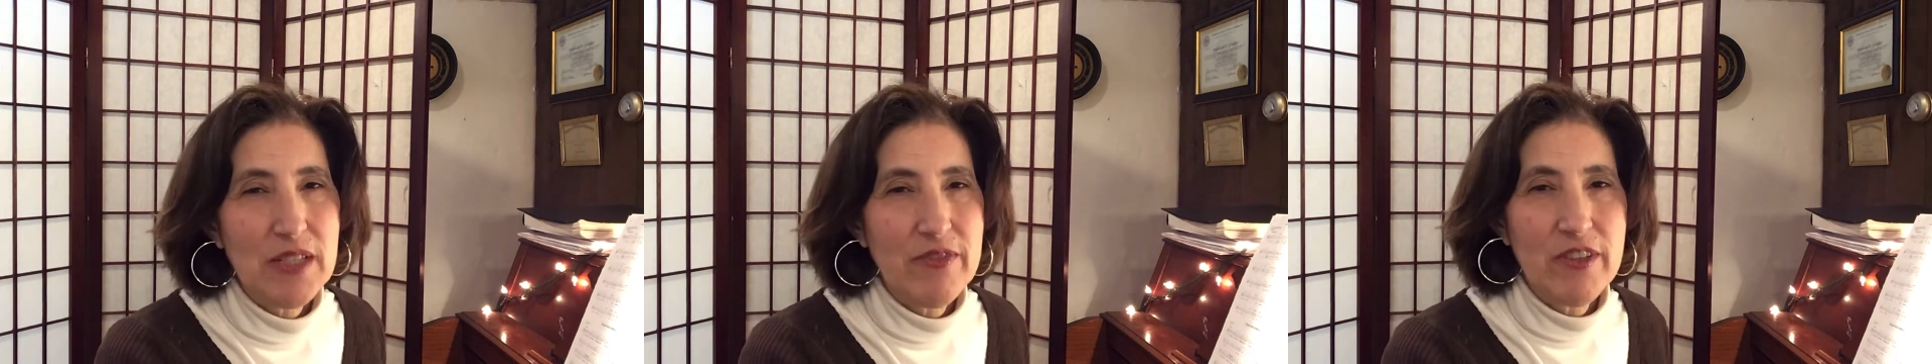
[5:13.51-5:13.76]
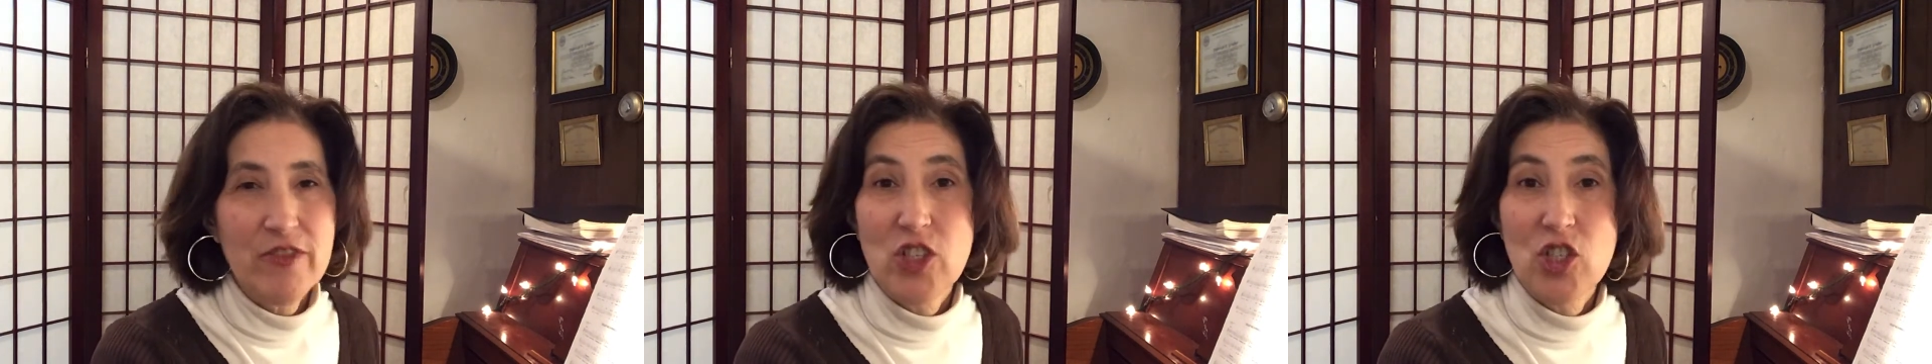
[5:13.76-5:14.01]
even
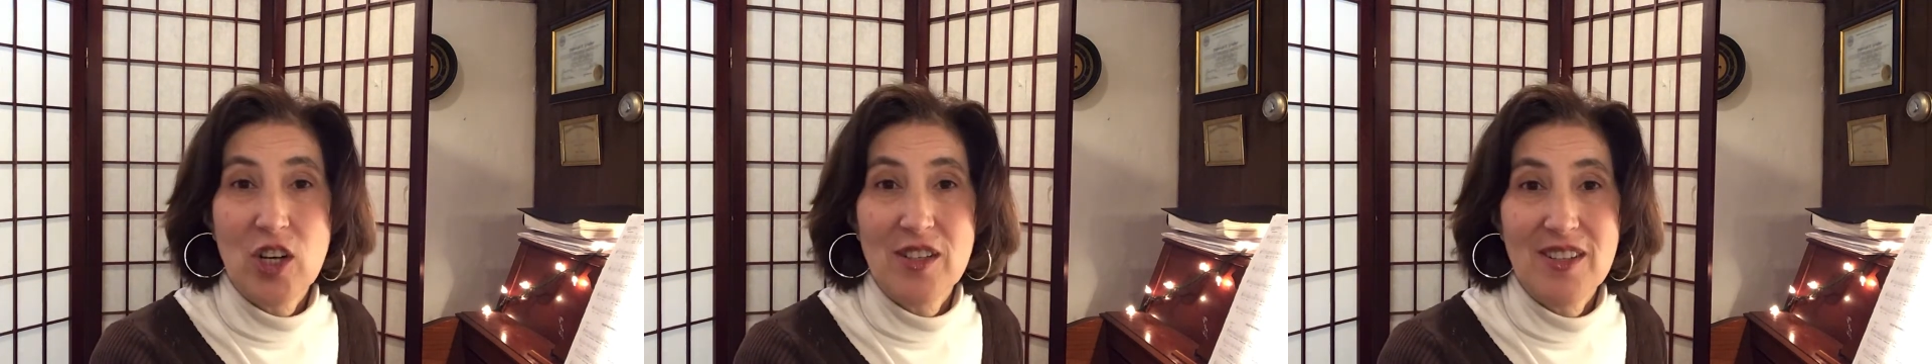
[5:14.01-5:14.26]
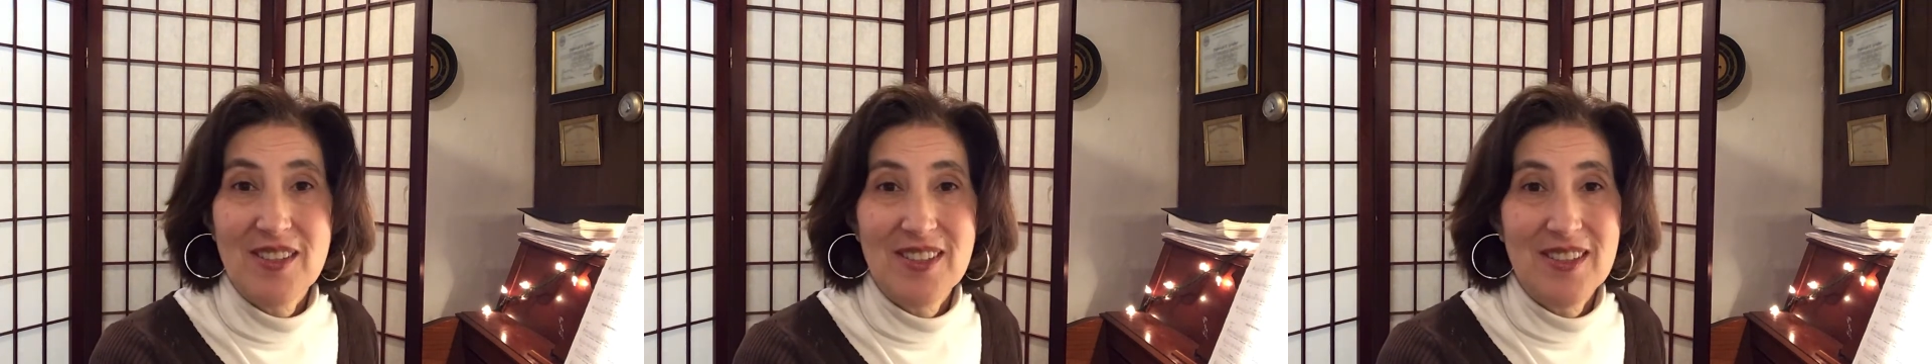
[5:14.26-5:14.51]
if the chart
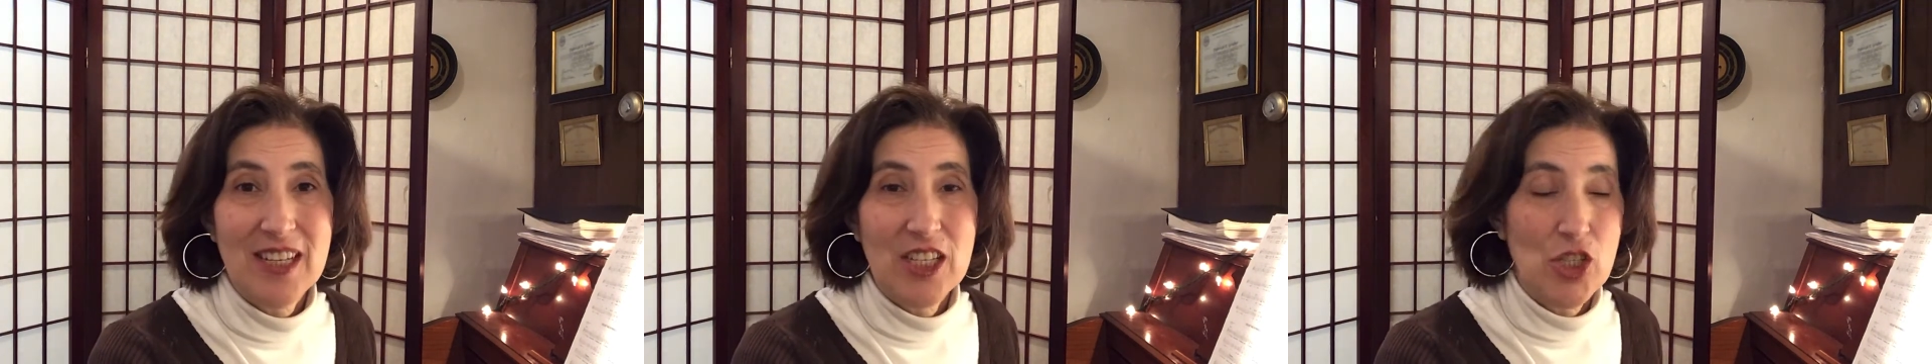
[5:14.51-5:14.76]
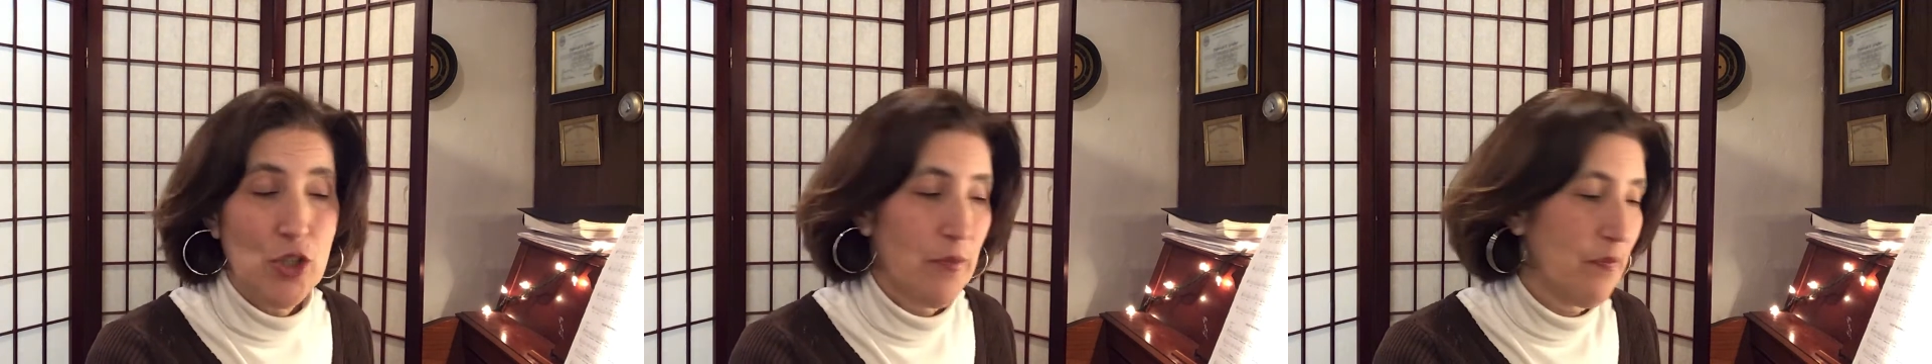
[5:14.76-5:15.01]
doesn't say
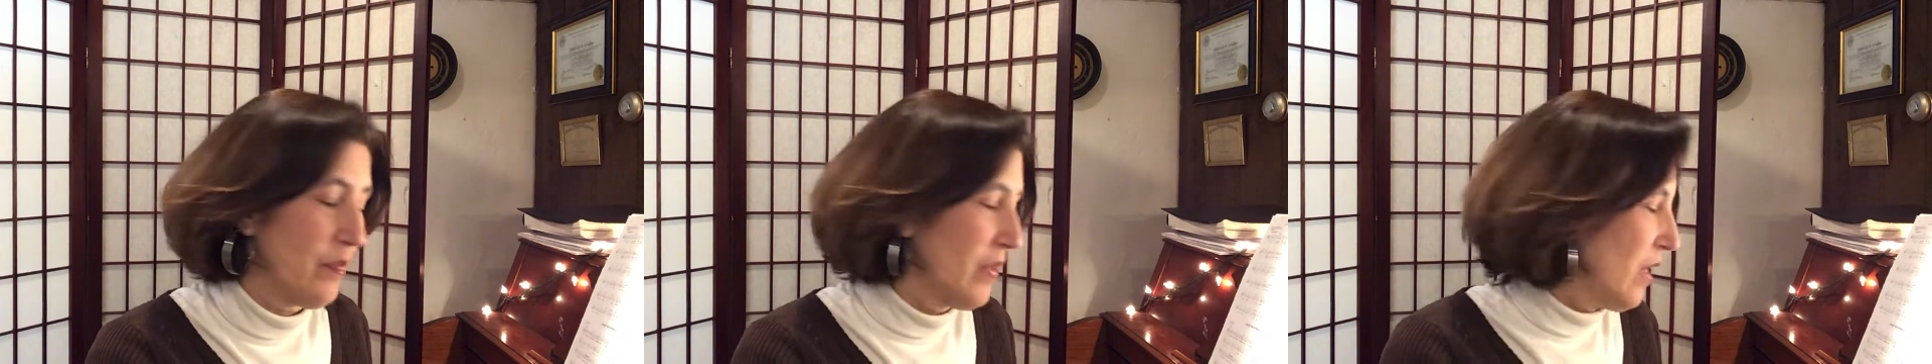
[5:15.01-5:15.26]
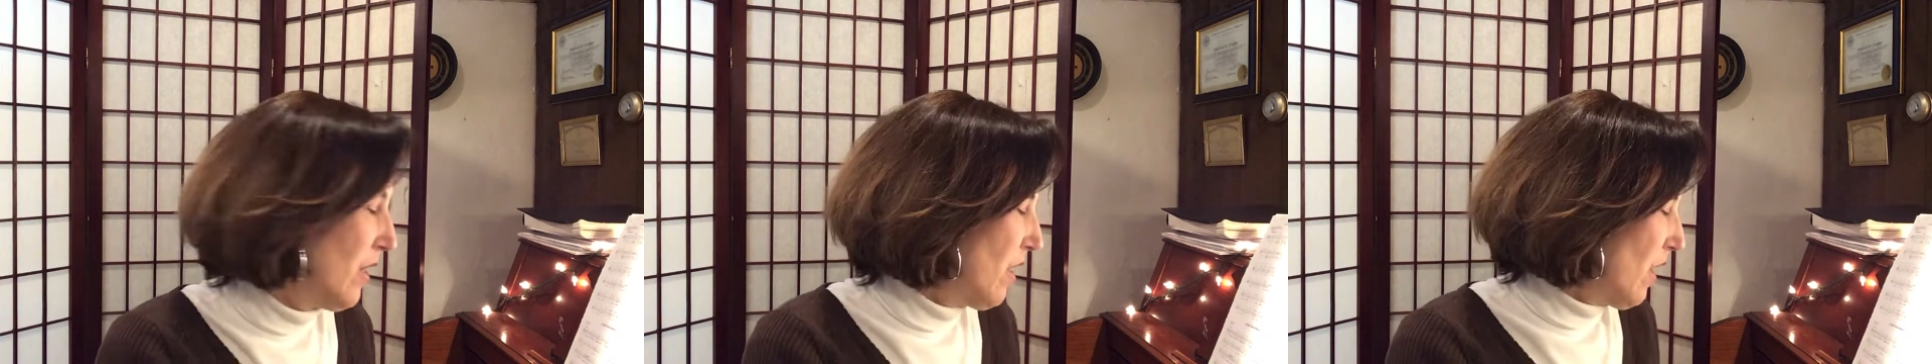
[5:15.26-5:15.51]
to.
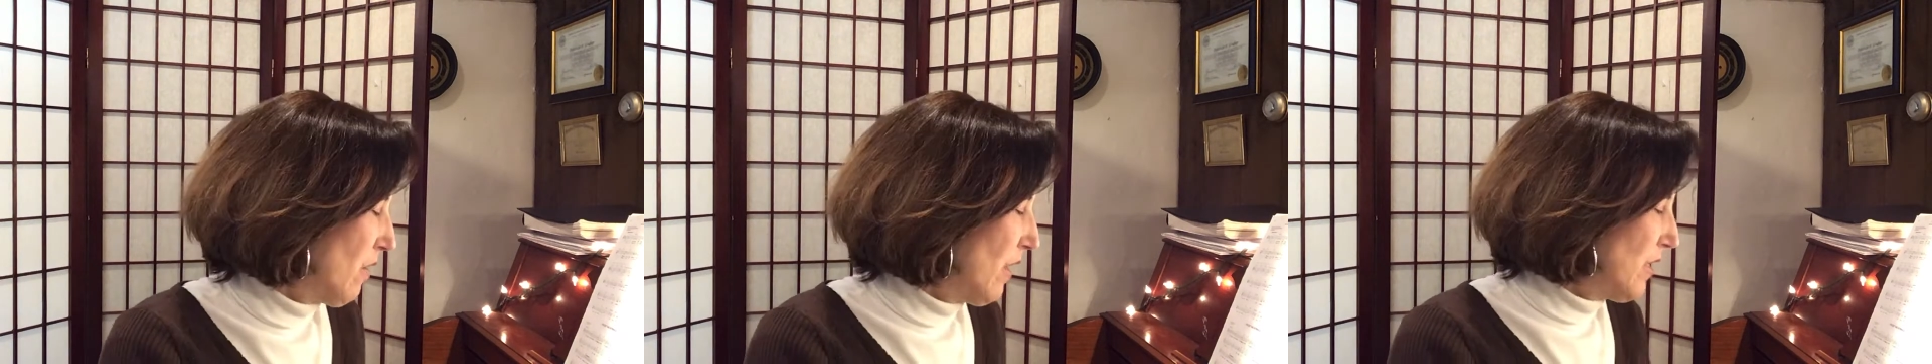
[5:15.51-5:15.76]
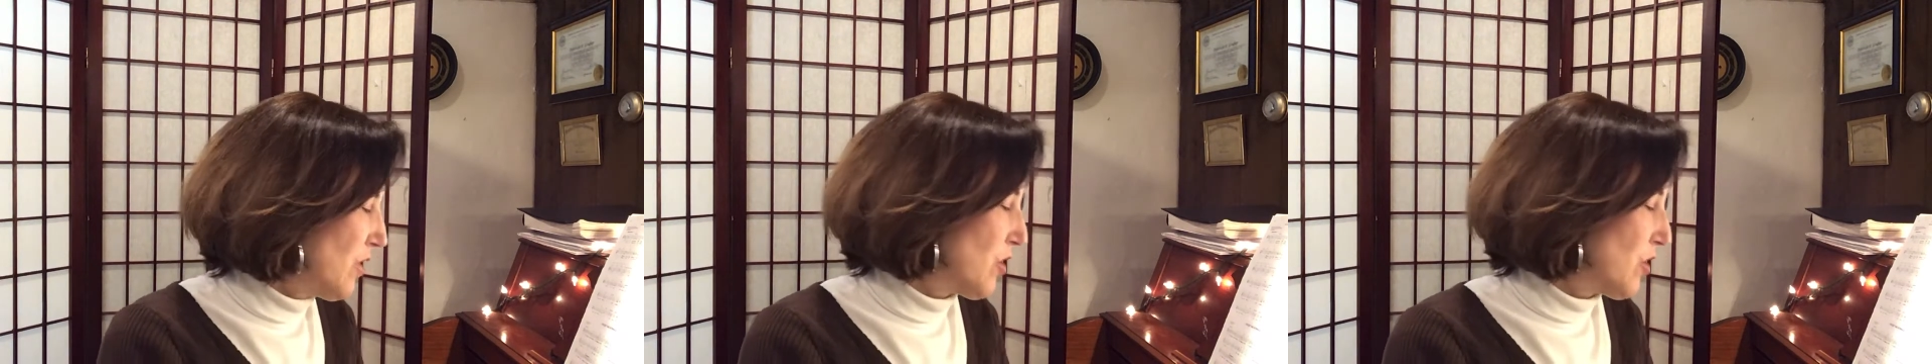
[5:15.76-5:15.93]
All right,